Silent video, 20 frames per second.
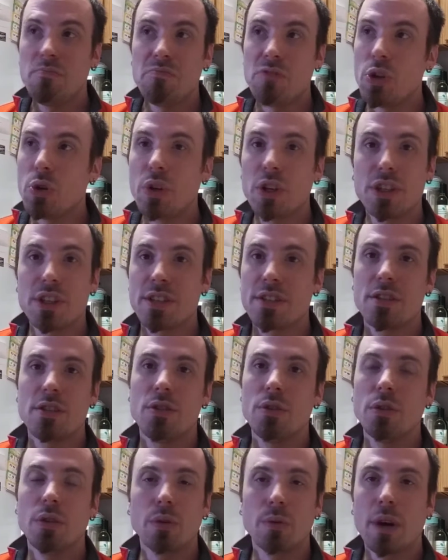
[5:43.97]
you can just
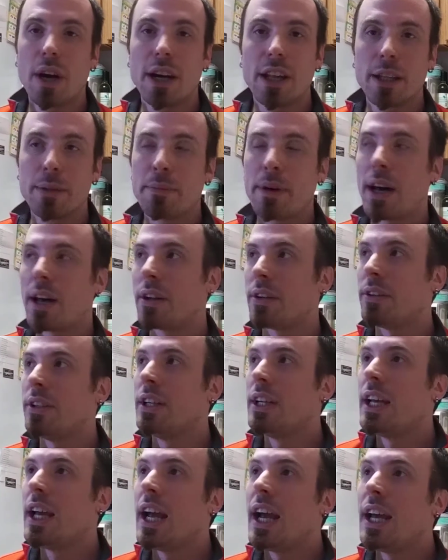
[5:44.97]
do it right in the bottle.
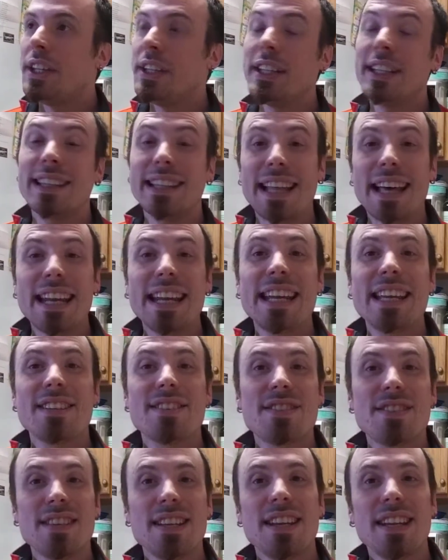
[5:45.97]
And then letting it
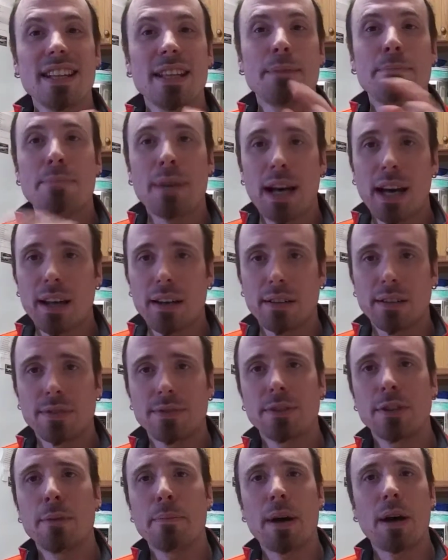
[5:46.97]
sit in the bottle
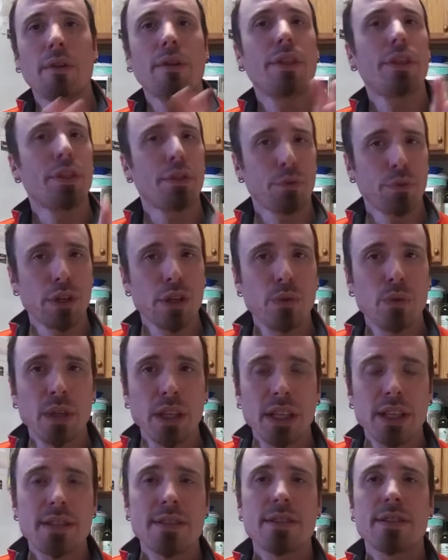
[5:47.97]
for about 3
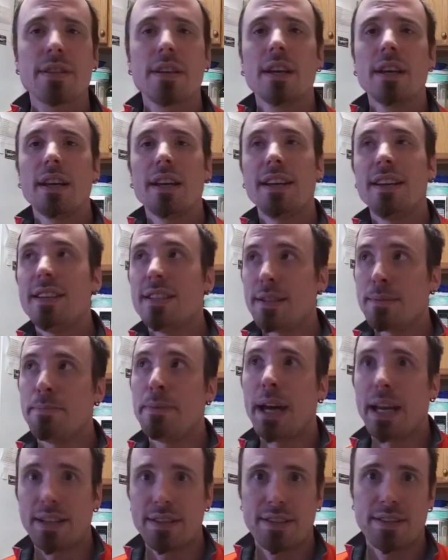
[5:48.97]
weeks is
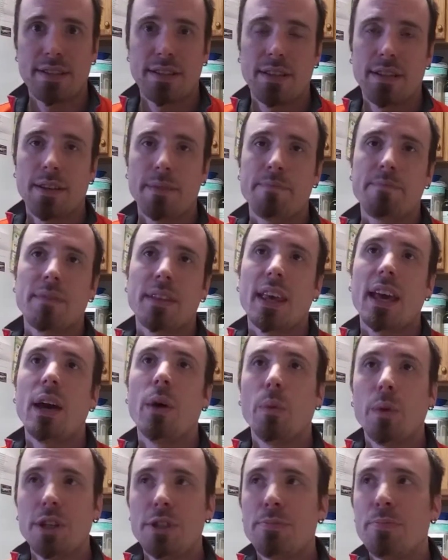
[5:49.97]
best.
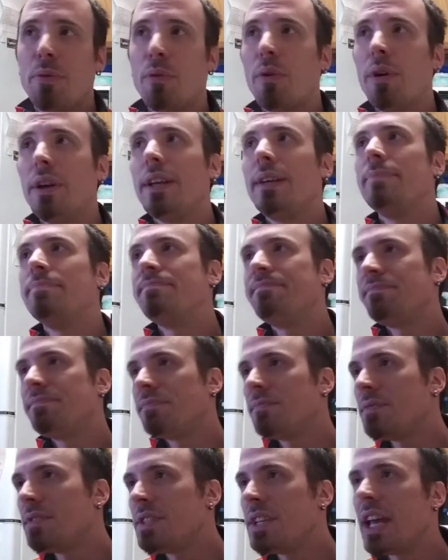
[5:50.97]
At which point,
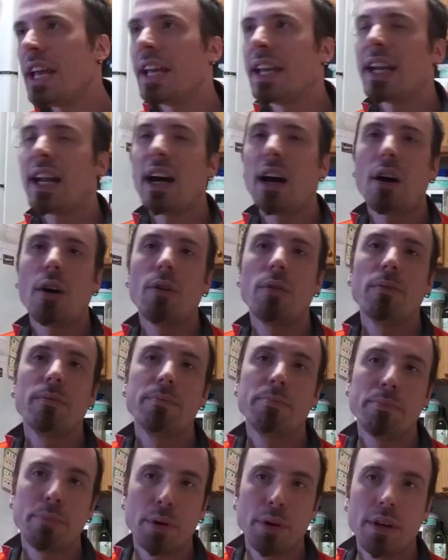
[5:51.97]
take it out,
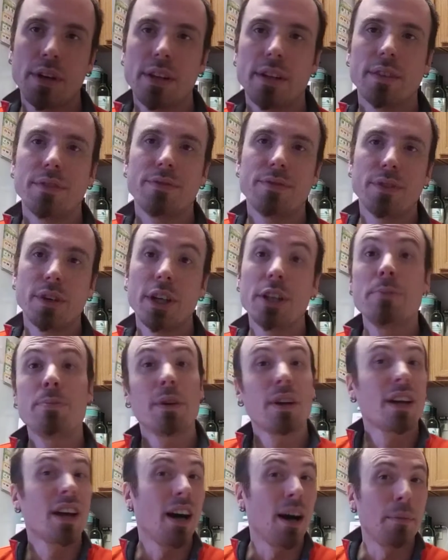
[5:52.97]
put it in the fridge,
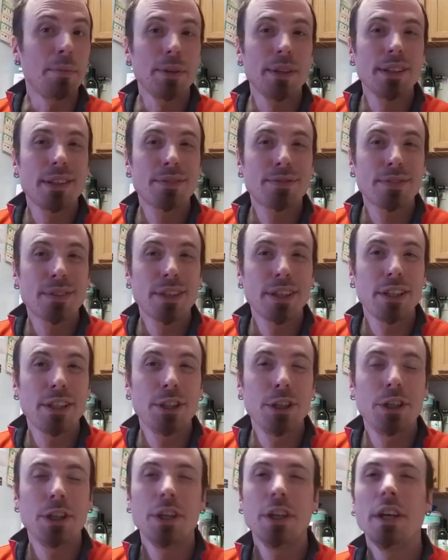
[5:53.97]
put a couple in the
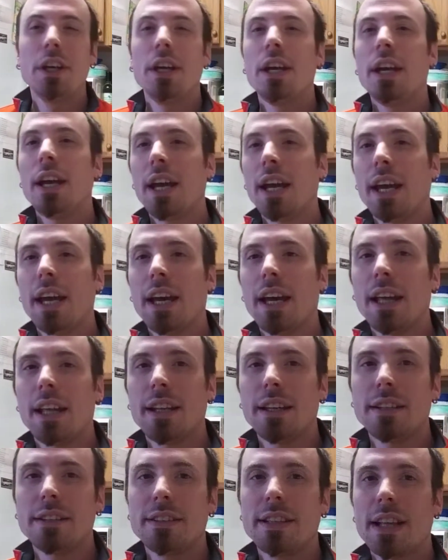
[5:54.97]
fridge,
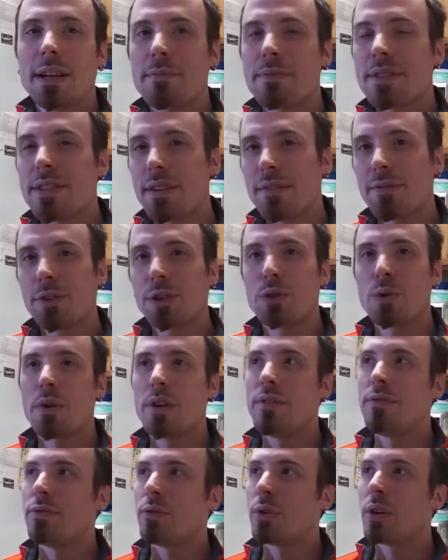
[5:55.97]
and let them sit for
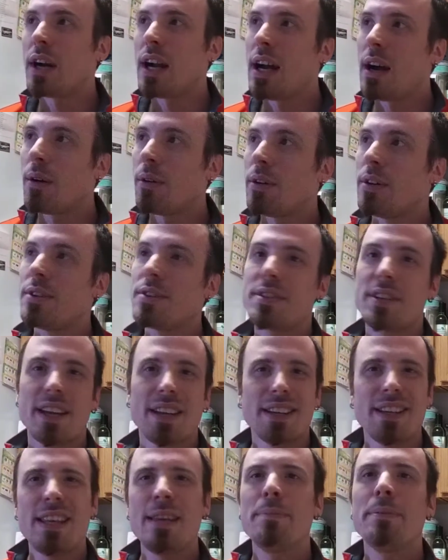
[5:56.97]
24 hours,
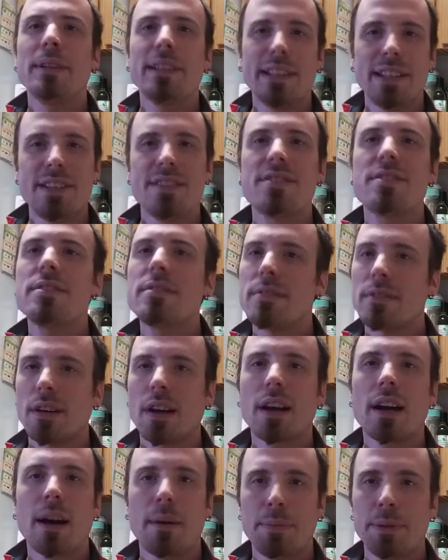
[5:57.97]
and keep at least
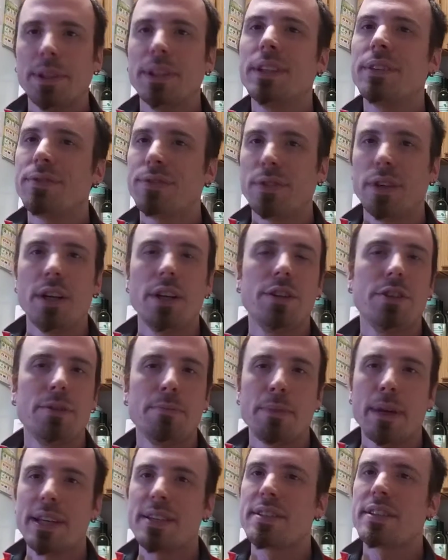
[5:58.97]
a couple in the fridge.
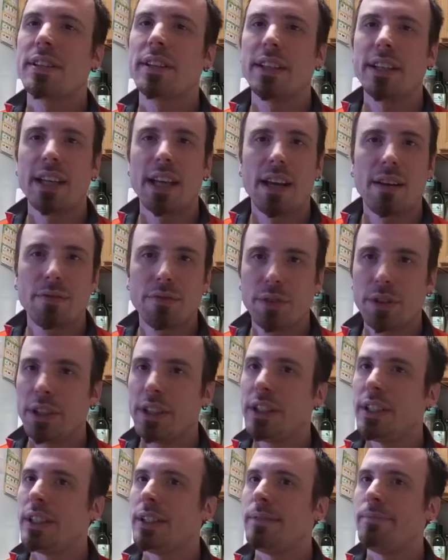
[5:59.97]
And basically
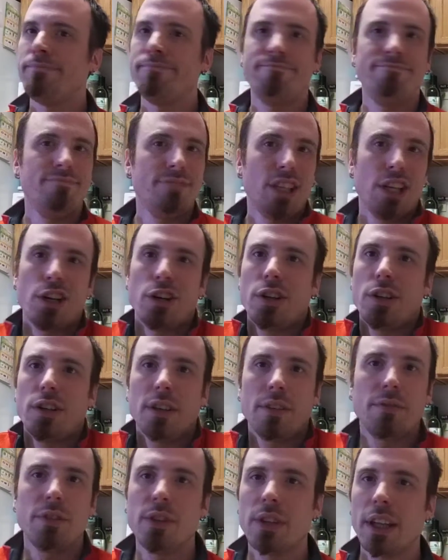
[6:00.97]
every
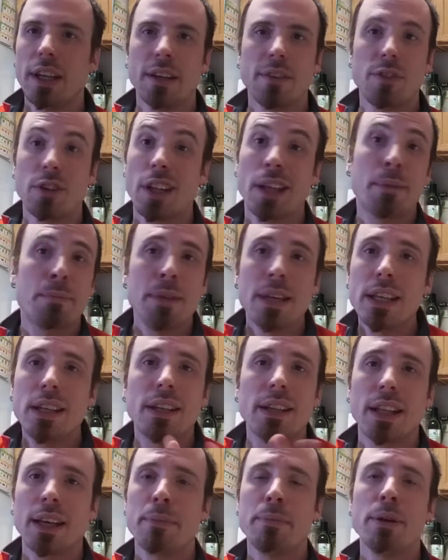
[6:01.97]
dinner, if you're like me and
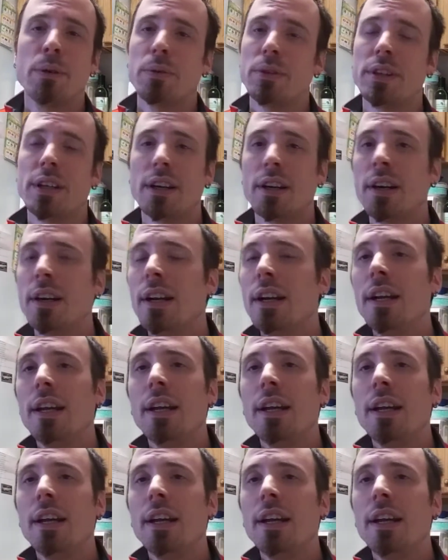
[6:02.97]
you like beer with dinner,